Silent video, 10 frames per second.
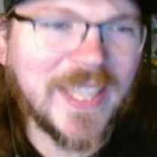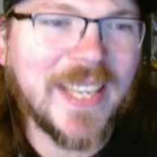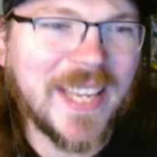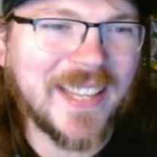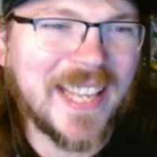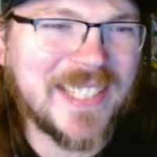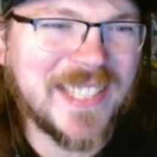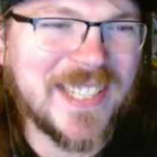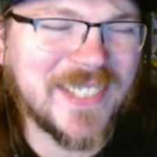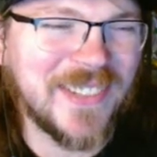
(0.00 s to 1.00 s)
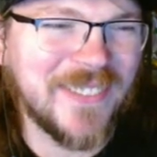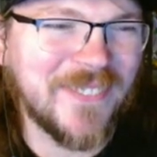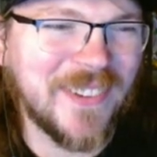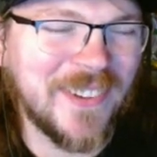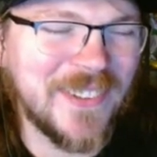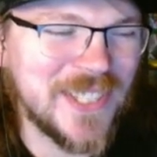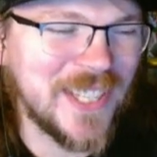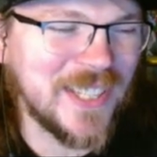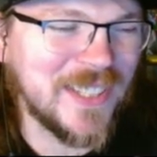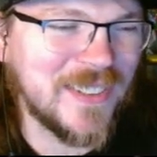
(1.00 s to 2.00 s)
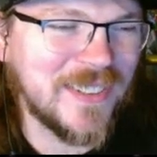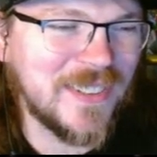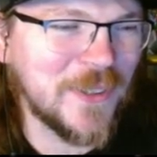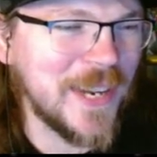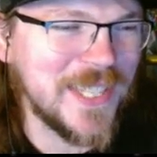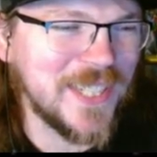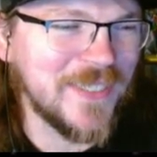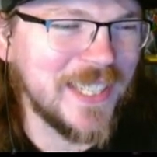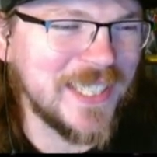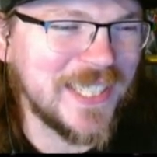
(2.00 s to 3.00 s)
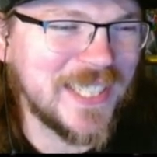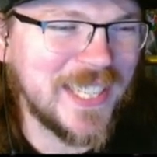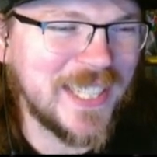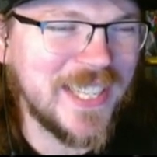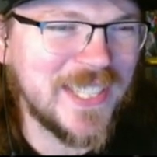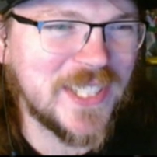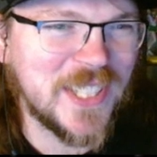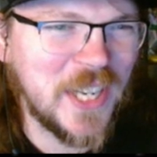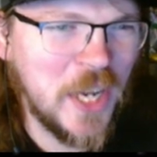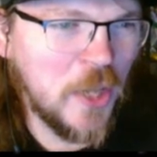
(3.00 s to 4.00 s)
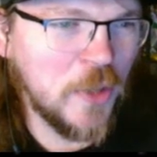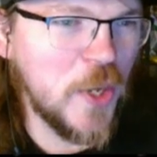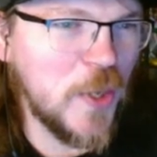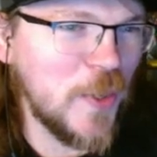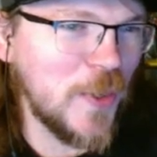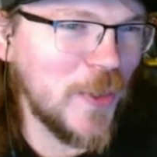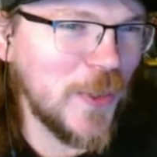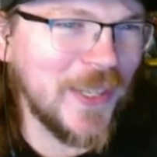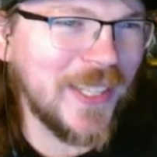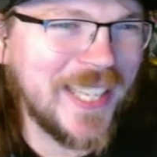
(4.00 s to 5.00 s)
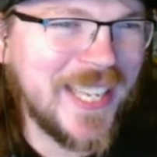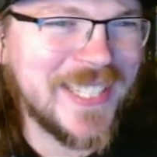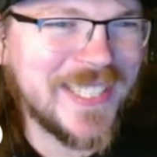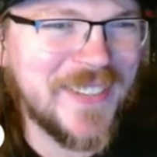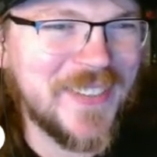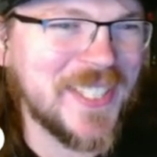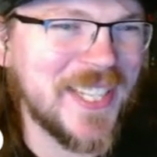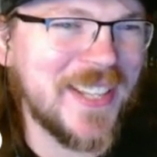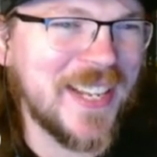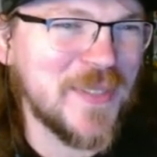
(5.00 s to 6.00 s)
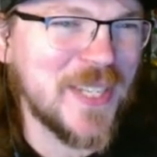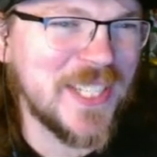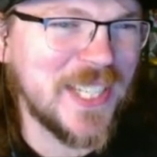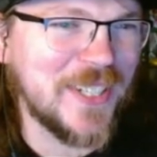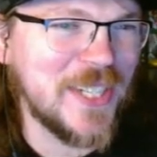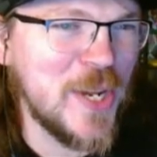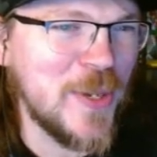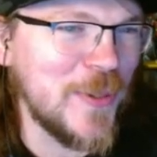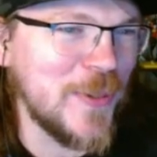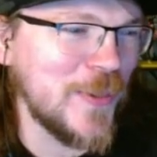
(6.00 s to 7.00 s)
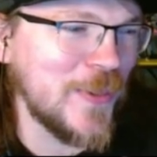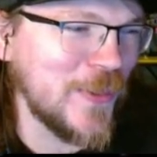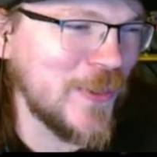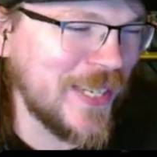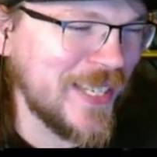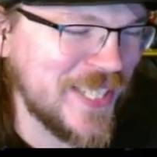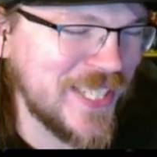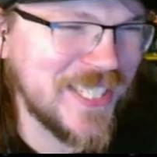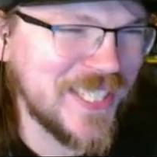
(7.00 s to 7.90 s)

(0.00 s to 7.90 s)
yeah, that scene's like always like crazy to me because it's like his just like no, like he doesn't even sound that upset. He's like no as,